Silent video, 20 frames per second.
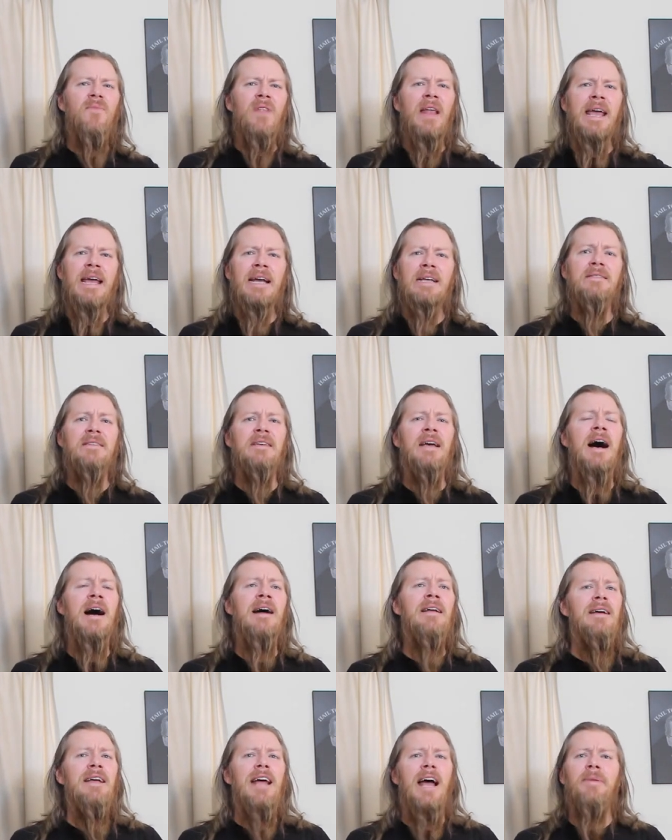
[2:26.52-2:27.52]
and
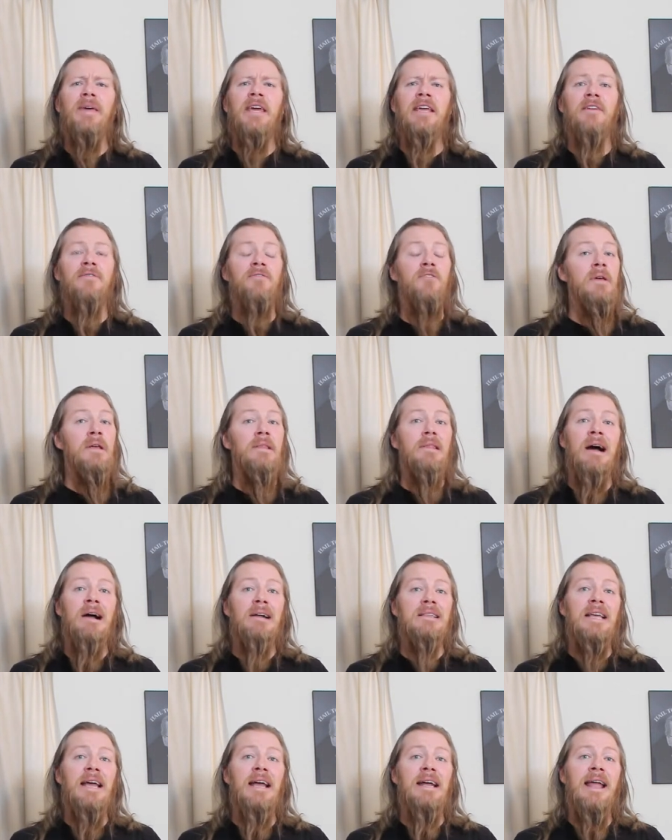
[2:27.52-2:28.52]
uh, I mean, if you can
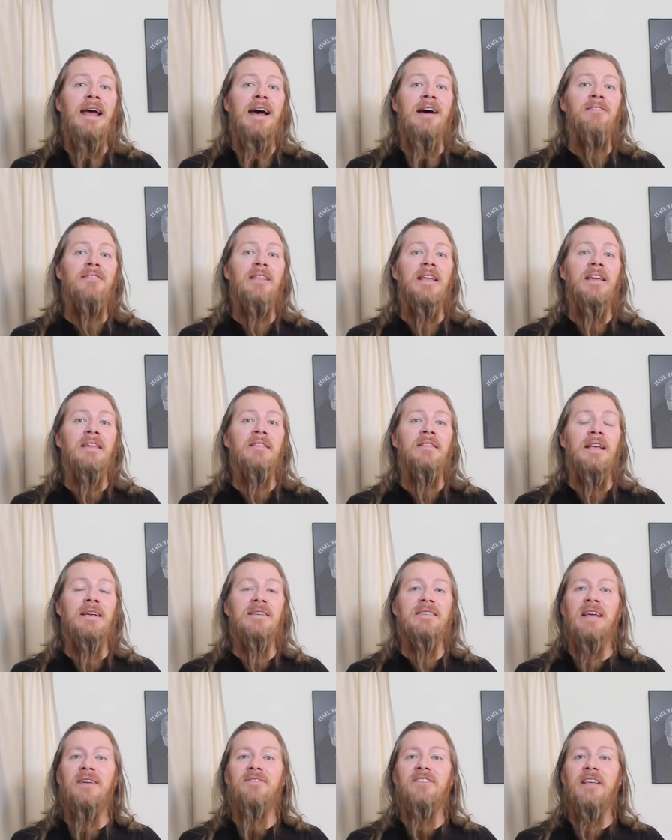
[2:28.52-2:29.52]
knock 10 out in
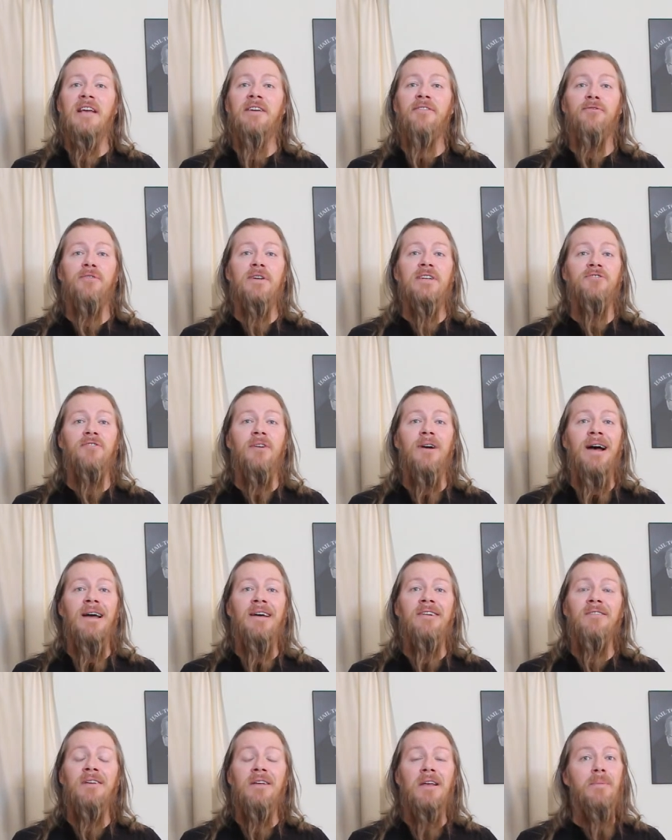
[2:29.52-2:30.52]
a seven day free
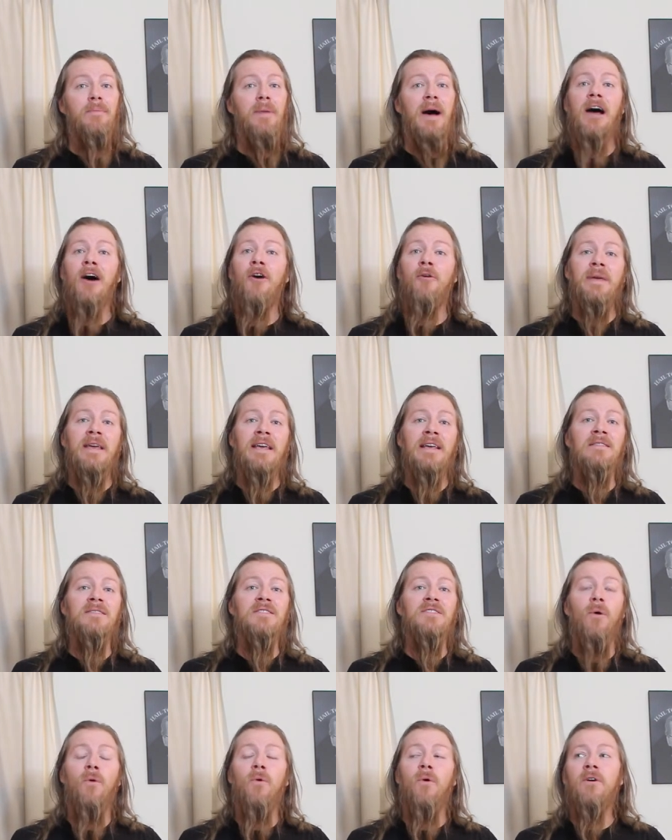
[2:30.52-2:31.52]
trial, by all
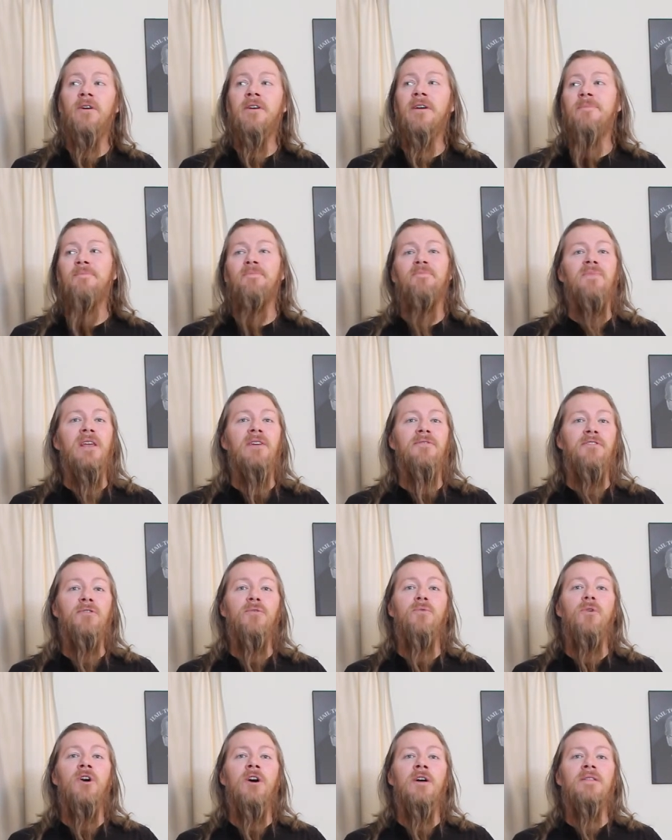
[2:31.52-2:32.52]
means, or if
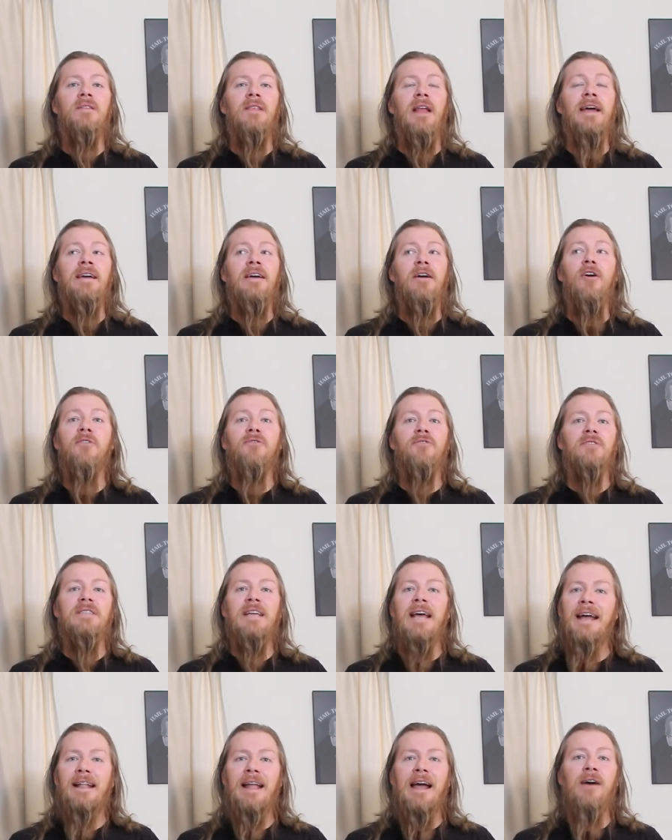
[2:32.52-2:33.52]
you want like over
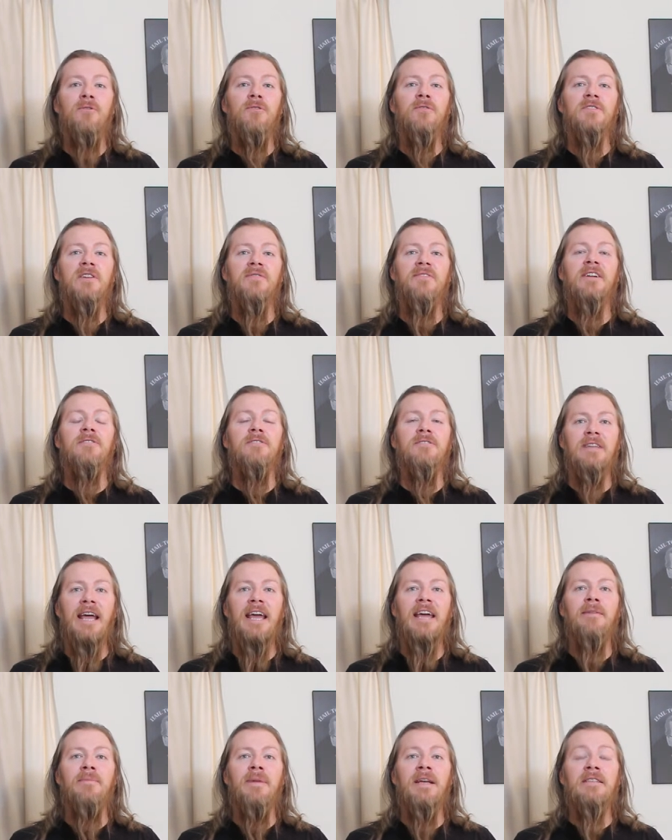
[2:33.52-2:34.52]
10 hours of
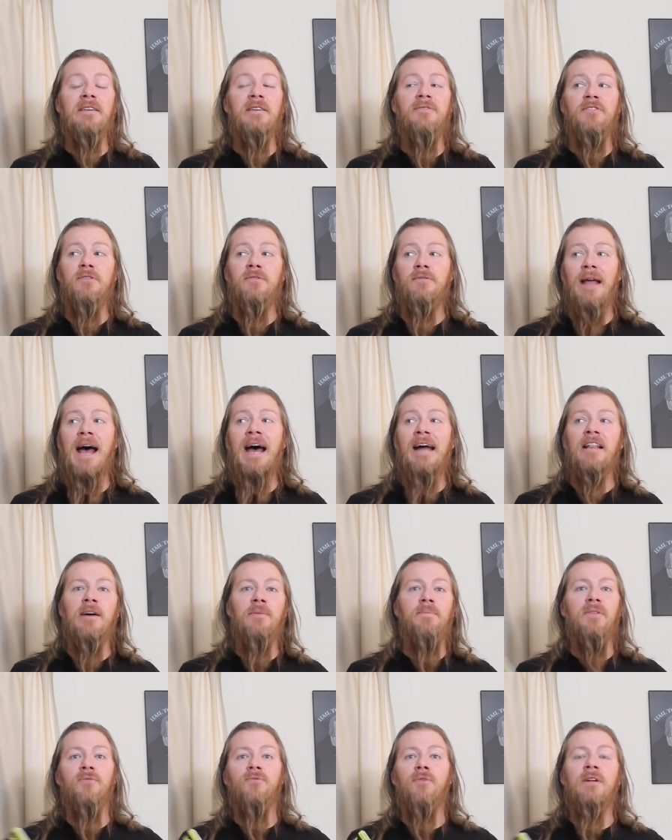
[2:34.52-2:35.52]
entertainment, if you add
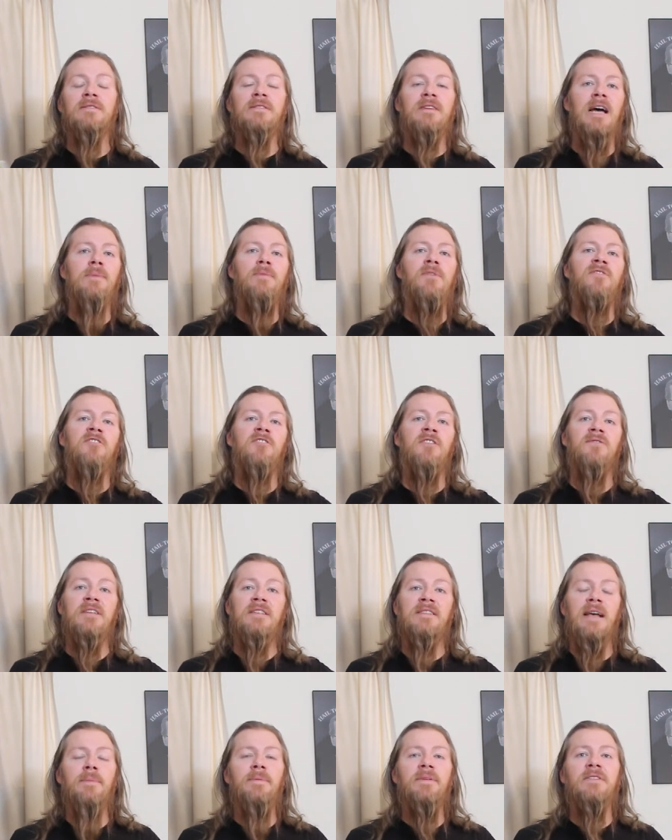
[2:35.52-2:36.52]
up the runtime of all of
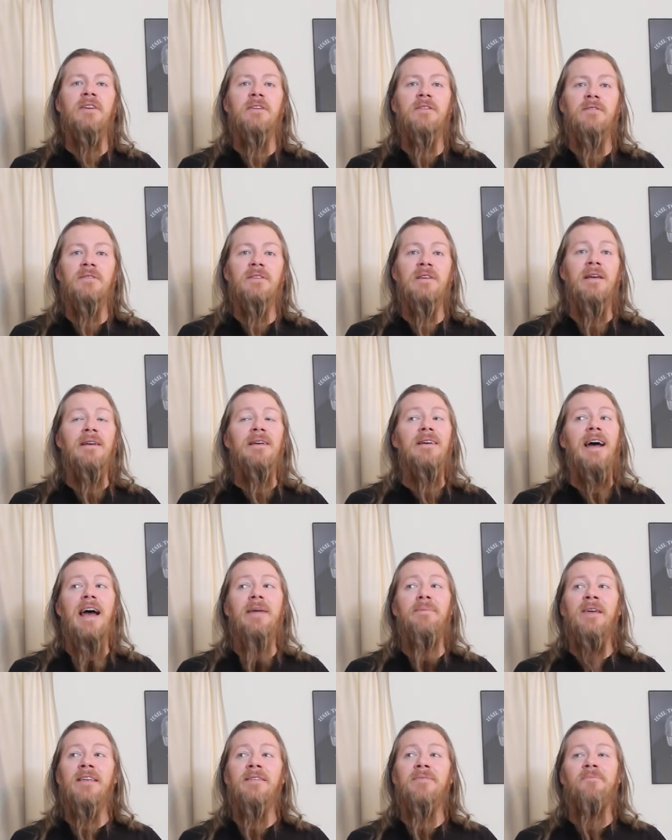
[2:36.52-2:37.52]
these episodes,
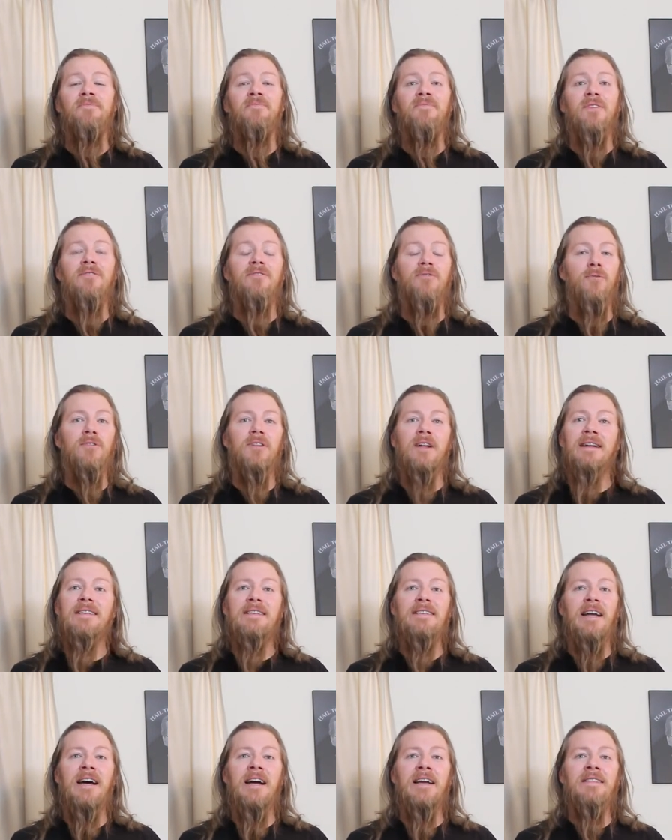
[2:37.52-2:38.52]
I mean,
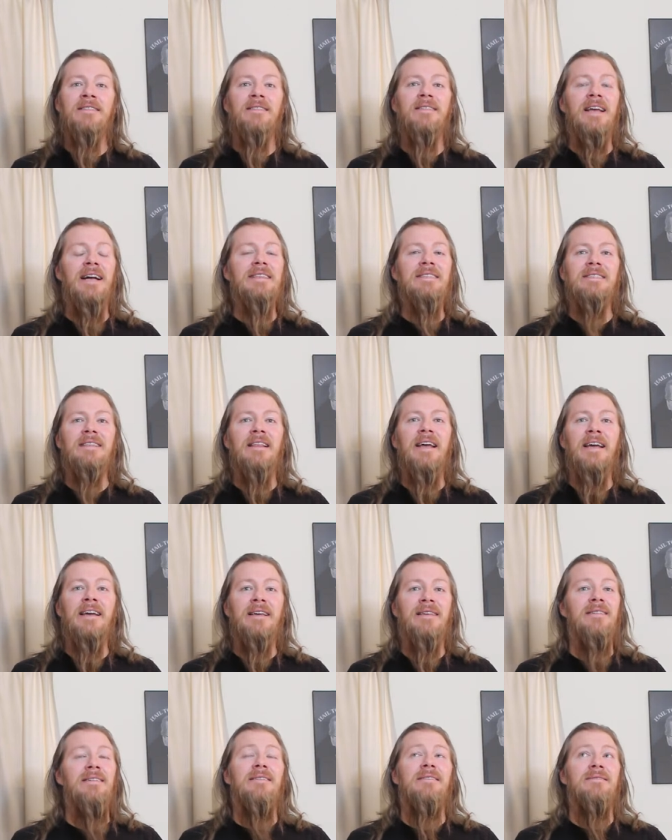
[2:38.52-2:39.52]
4.99, that's
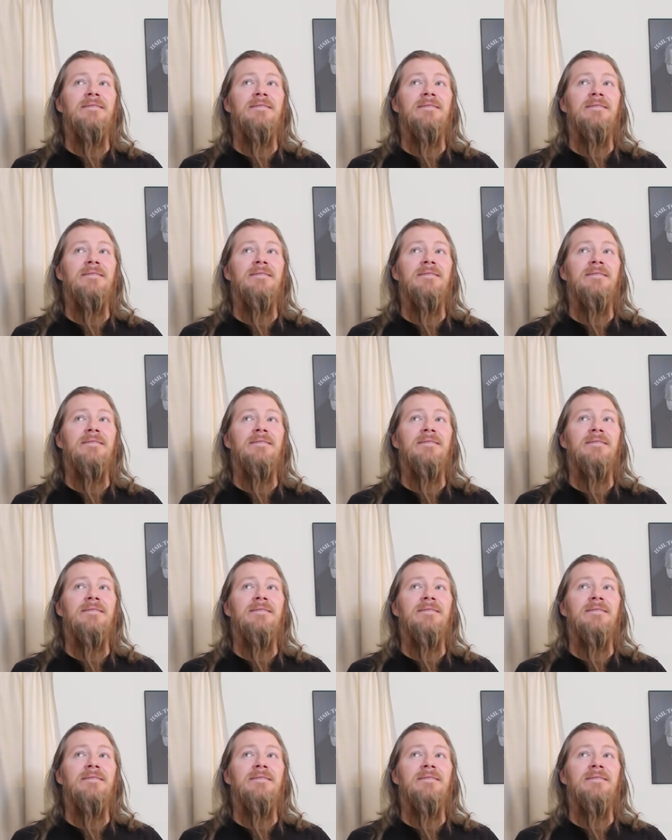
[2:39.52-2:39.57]
like,